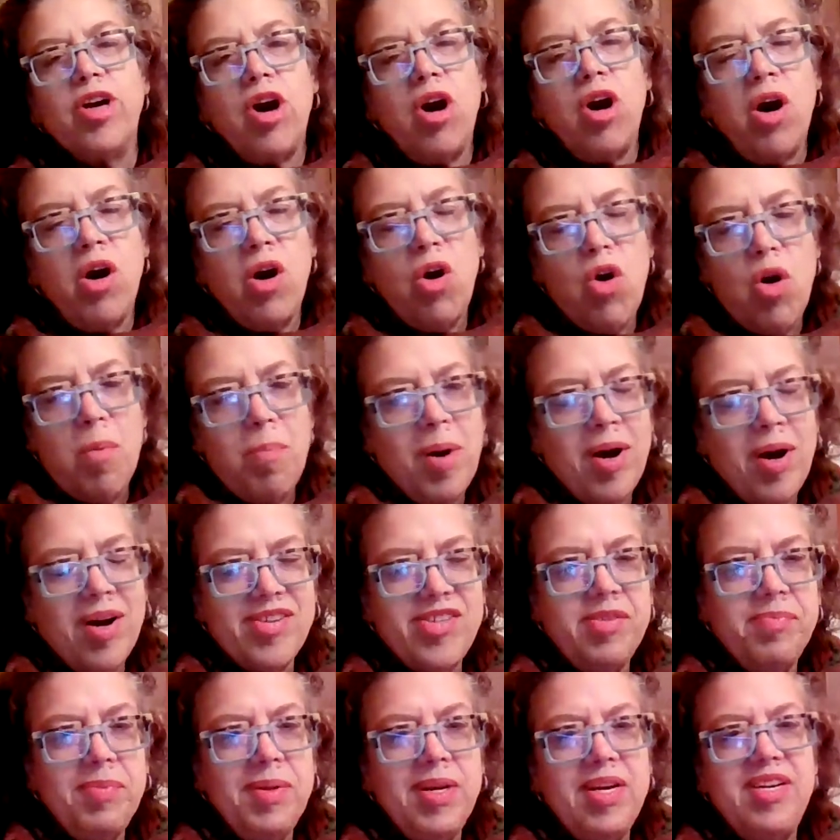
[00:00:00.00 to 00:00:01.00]
car or
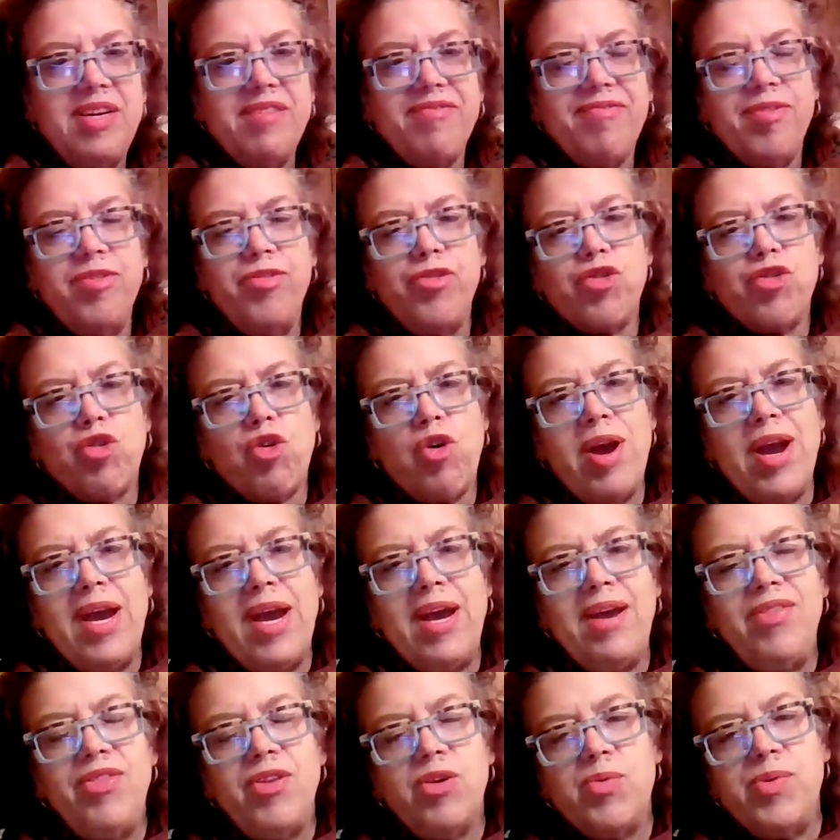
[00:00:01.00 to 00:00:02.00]
possibly a different
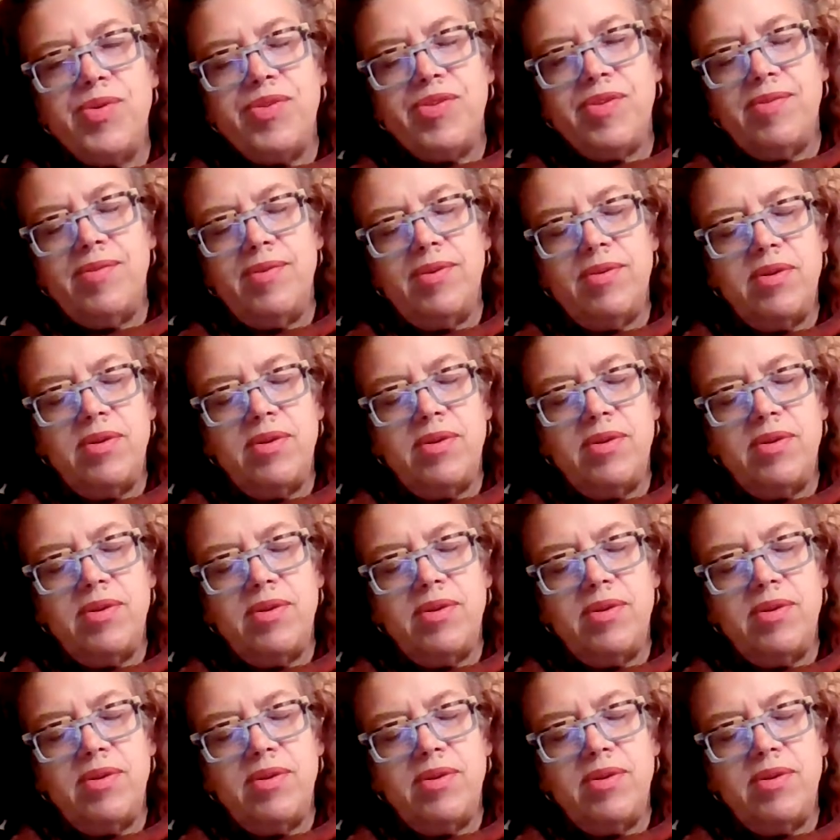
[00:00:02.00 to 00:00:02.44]
train. There was